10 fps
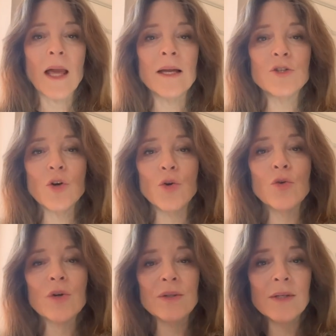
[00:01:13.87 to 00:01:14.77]
And so
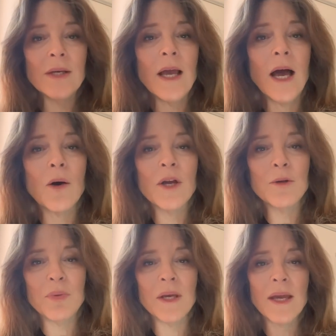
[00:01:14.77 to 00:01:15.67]
you can see how
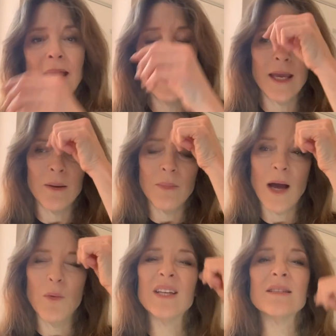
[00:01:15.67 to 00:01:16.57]
it became,
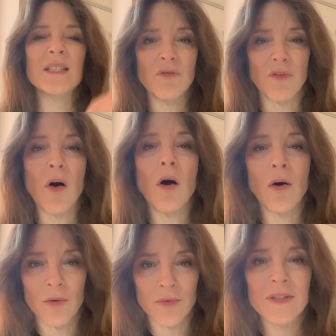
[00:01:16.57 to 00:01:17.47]
how it
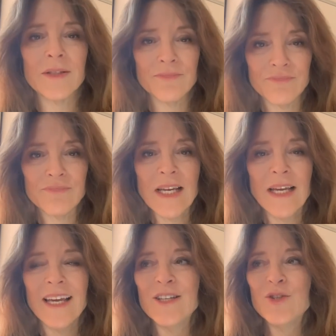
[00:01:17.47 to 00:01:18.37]
devolved
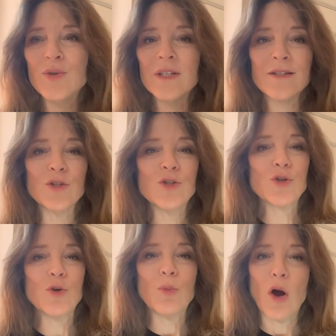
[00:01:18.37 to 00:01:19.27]
into this
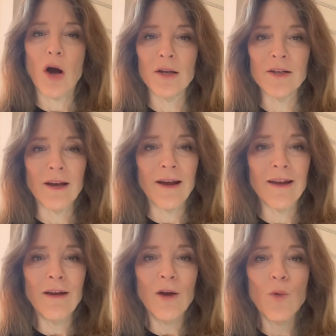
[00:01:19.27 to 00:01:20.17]
consumer
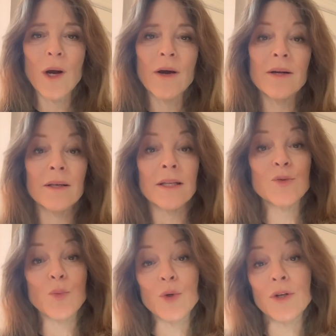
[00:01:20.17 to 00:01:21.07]
holiday where, at
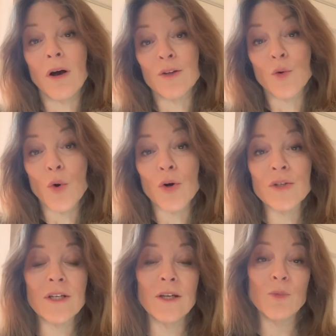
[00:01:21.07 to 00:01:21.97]
least when we're not in
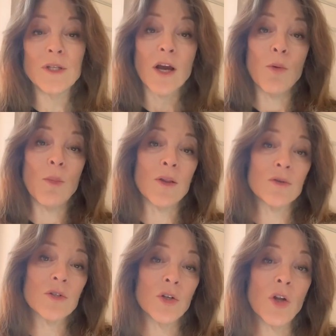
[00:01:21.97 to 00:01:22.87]
quarantine, we take our
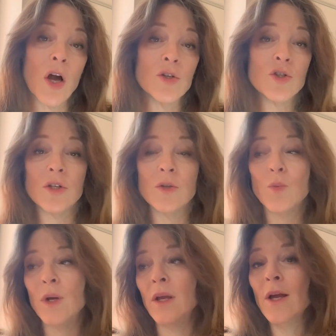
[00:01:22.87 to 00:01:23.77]
mothers to lunch
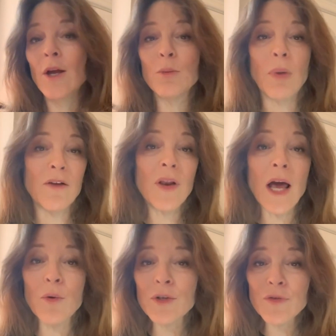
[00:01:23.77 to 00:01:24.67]
and we buy
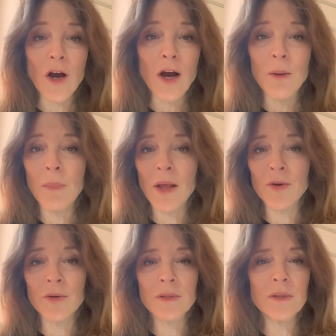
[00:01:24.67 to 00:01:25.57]
flowers for our
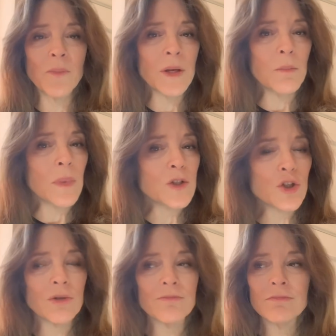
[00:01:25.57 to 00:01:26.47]
mothers, something
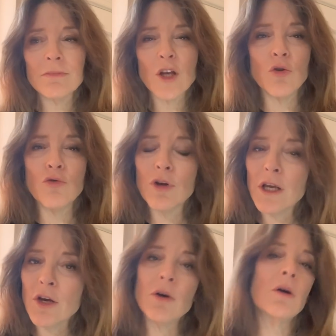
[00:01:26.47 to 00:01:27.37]
much
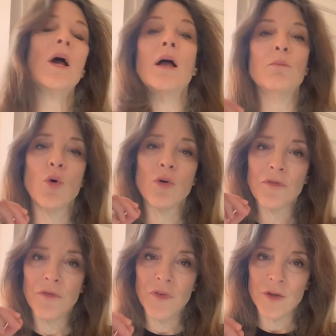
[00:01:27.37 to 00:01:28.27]
grittier and more
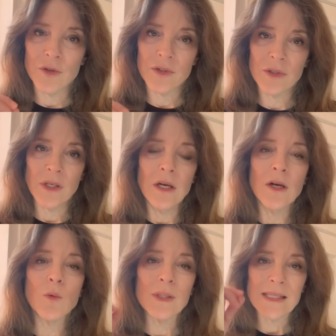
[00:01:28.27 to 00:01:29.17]
fierce
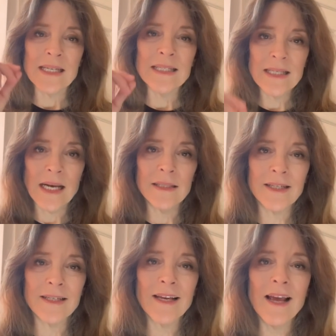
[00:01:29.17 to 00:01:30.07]
was
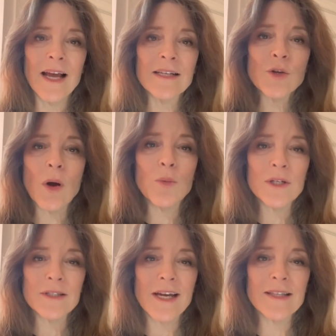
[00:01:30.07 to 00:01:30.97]
intended. And so I want
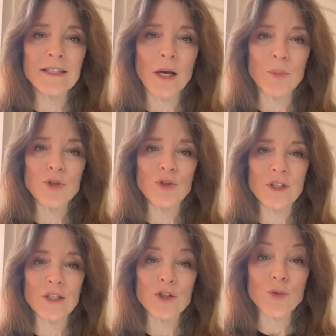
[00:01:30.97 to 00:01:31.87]
to take this
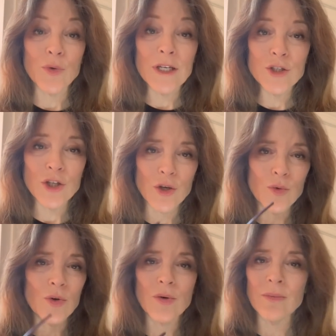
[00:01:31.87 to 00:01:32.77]
opportunity to read to
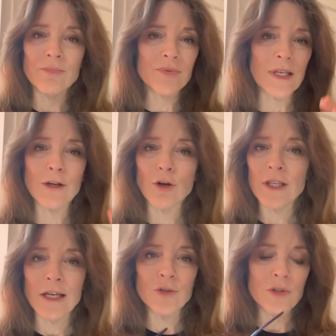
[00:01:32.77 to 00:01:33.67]
you, you can see it on
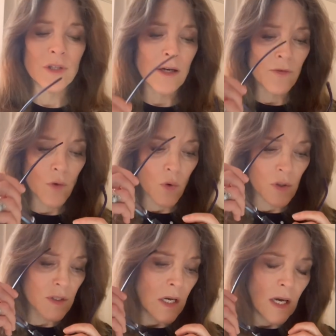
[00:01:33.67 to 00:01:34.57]
the internet, of
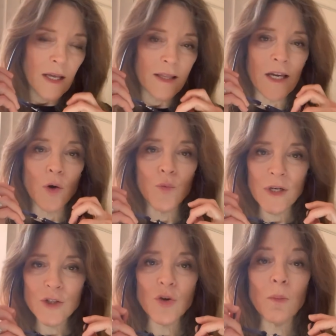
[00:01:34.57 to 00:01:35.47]
course, the
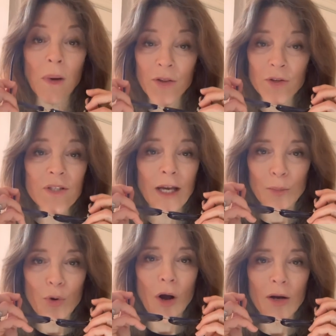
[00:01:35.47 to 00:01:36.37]
original Mother's
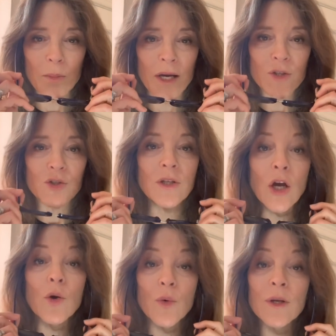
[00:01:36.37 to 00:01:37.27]
Day Proclamation
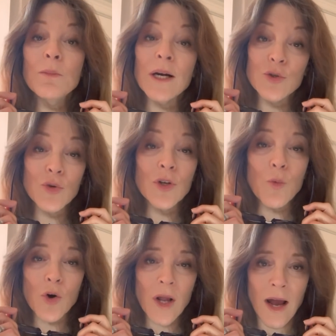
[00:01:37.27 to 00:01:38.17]
written by Julia
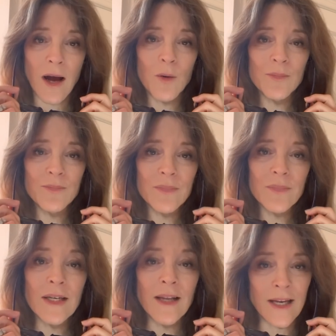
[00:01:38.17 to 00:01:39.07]
Ward Howe
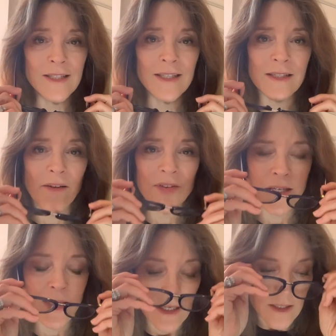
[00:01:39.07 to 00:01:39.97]
in
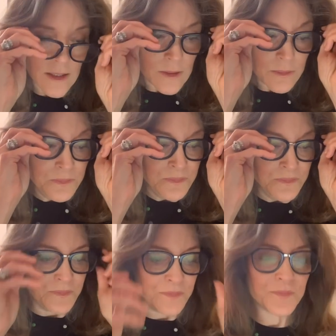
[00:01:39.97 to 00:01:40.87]

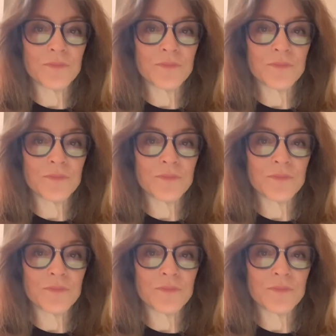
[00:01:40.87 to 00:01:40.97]
1870.